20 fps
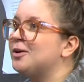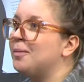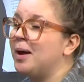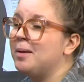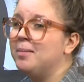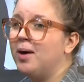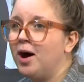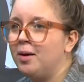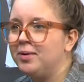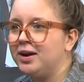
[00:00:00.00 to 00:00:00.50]
So my
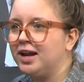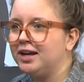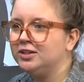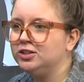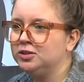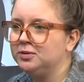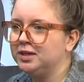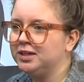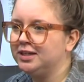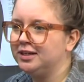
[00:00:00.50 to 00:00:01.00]
mom and I
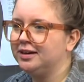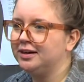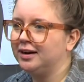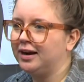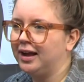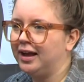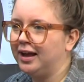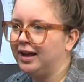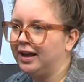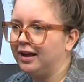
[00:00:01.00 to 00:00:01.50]
do it
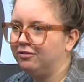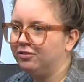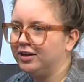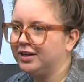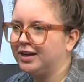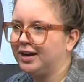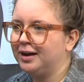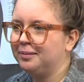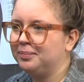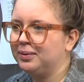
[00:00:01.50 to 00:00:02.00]
here every
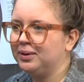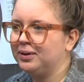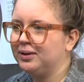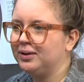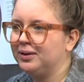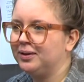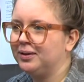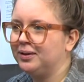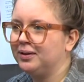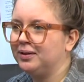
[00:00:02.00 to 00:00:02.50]

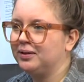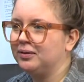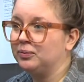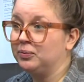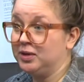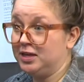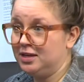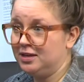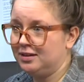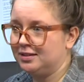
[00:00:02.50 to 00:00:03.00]
couple
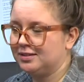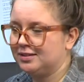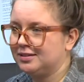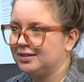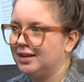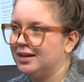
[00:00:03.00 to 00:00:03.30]
weeks.